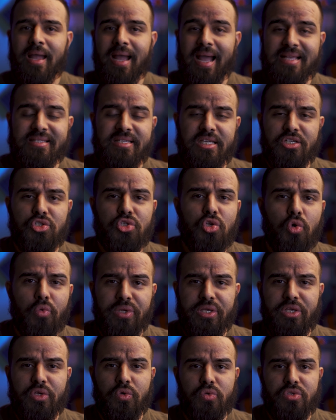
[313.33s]
as a
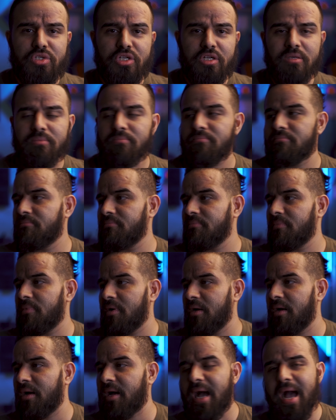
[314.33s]
Sony user,
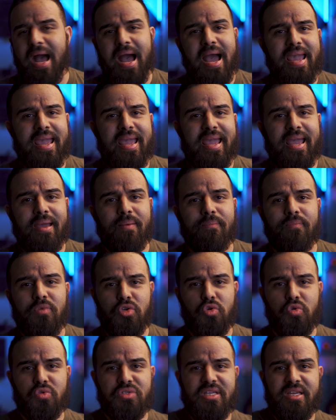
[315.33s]
I am
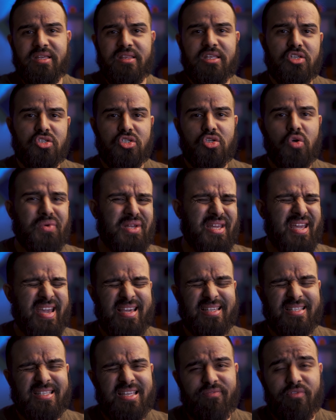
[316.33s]
using the Sony
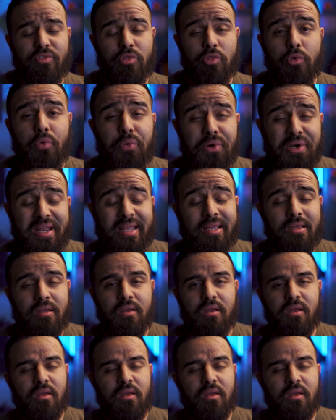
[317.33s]
a7 III,